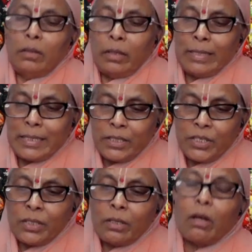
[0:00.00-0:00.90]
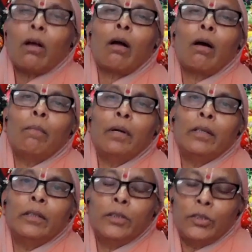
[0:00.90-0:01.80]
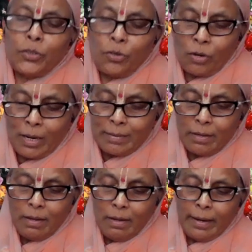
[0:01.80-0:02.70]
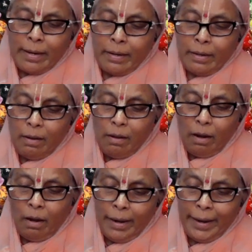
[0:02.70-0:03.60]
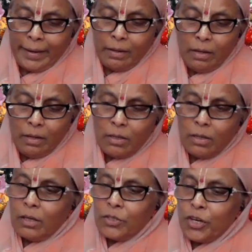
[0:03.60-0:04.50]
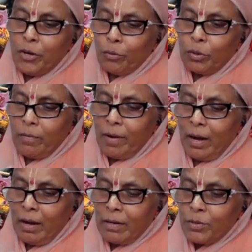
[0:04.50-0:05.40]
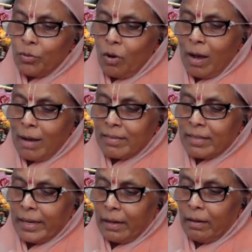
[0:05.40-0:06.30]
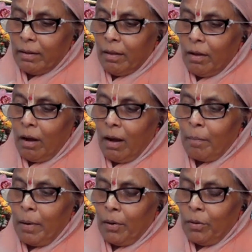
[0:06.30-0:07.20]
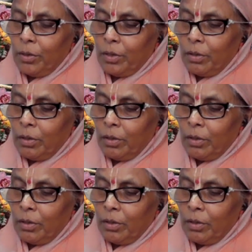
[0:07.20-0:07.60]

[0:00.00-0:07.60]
discussion come in shlokas, and ahead Sri Uddhava also asking about